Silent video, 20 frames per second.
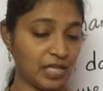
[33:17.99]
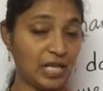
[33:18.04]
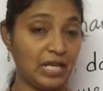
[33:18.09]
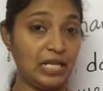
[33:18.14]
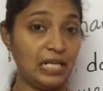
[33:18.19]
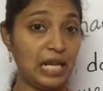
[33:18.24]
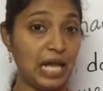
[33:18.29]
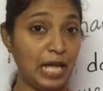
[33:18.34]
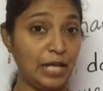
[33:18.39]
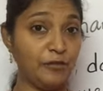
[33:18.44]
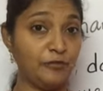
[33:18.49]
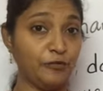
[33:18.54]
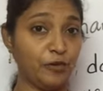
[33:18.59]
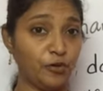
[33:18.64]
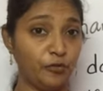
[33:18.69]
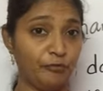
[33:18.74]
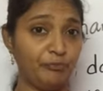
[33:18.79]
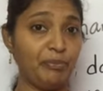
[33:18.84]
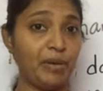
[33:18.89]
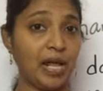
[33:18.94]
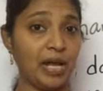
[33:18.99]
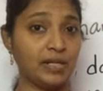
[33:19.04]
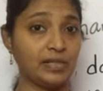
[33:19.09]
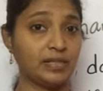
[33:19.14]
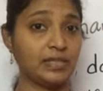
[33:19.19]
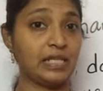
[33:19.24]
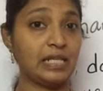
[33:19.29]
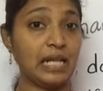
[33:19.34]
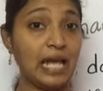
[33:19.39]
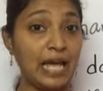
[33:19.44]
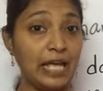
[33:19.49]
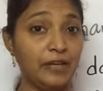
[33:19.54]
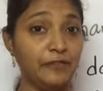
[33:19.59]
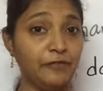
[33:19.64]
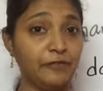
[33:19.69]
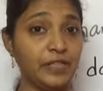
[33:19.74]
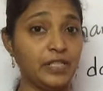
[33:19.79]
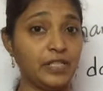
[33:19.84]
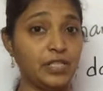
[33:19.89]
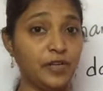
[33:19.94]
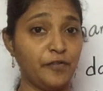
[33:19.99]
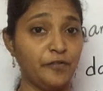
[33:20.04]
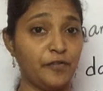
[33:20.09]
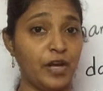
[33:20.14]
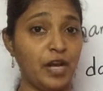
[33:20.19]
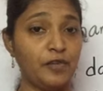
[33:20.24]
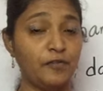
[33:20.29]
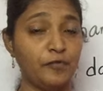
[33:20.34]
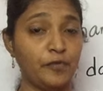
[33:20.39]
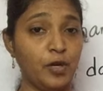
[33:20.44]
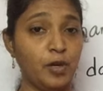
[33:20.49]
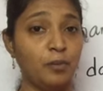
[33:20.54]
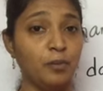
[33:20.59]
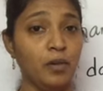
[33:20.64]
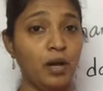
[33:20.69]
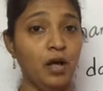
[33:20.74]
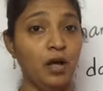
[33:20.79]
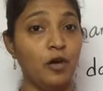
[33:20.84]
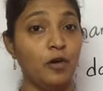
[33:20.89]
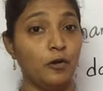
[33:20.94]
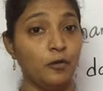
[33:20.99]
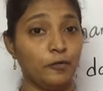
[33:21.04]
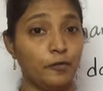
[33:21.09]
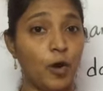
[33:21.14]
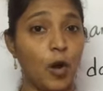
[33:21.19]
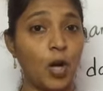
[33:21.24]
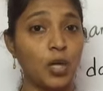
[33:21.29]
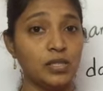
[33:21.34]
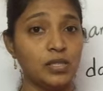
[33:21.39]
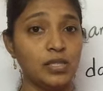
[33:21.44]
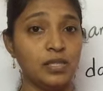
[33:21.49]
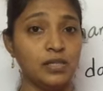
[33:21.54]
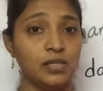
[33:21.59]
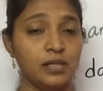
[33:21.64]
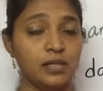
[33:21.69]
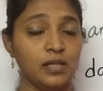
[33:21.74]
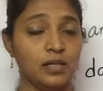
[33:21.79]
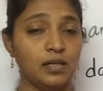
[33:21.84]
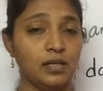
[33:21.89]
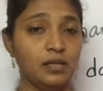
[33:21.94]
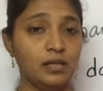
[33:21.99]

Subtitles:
Life of plants. Life is different from fossils.